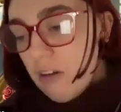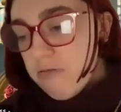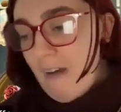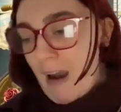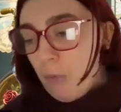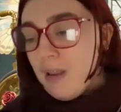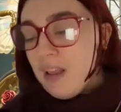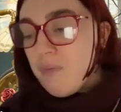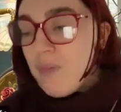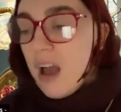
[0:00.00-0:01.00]

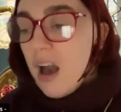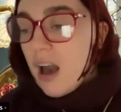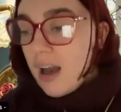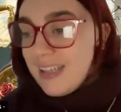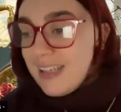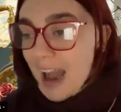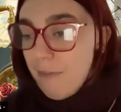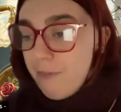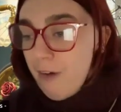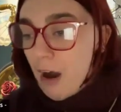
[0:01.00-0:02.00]
Quote, her
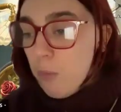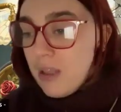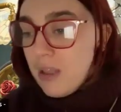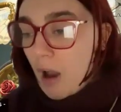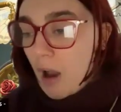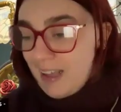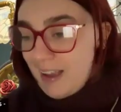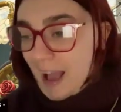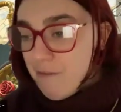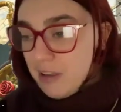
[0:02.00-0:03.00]
downfall was not
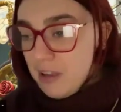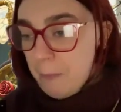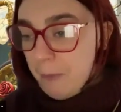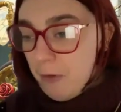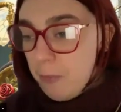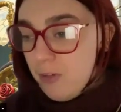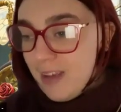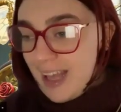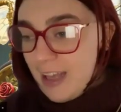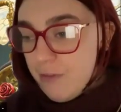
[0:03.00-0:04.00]
inevitable,
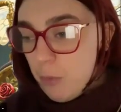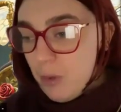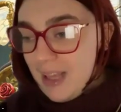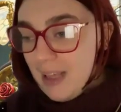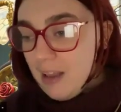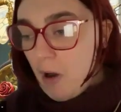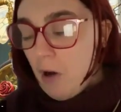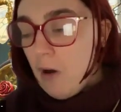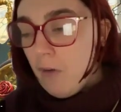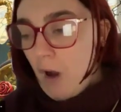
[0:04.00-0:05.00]
but neither was it
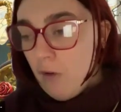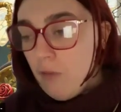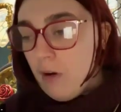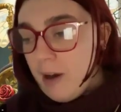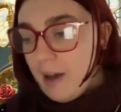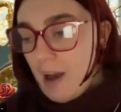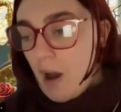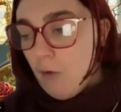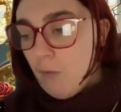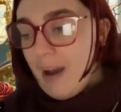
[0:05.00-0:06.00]

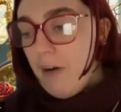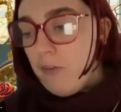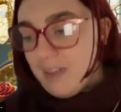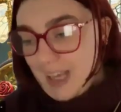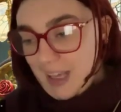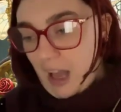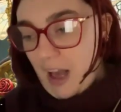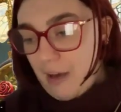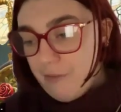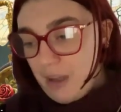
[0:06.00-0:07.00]
wholly
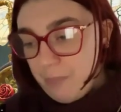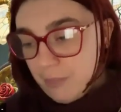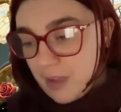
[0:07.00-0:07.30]
undeserved.